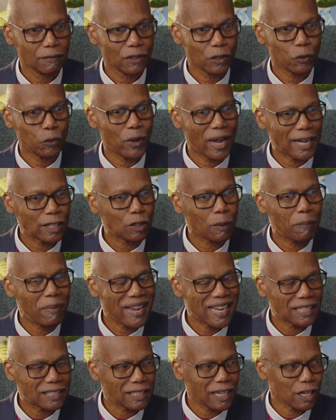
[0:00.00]
we had to
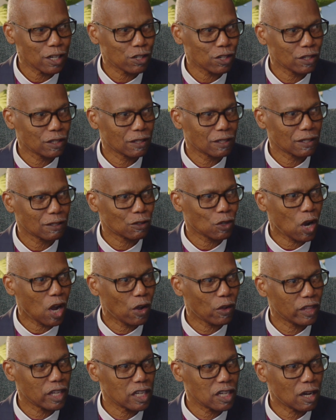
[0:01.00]
pay attention to
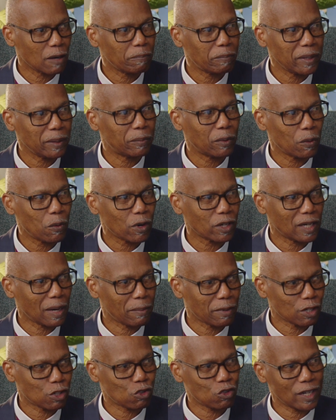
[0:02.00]
how the young people were
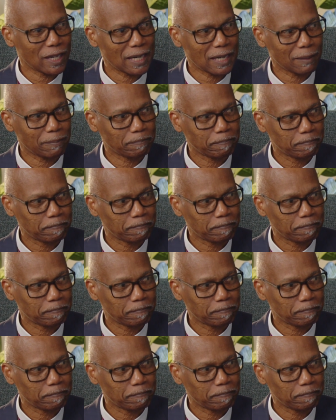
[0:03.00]
demonstrating.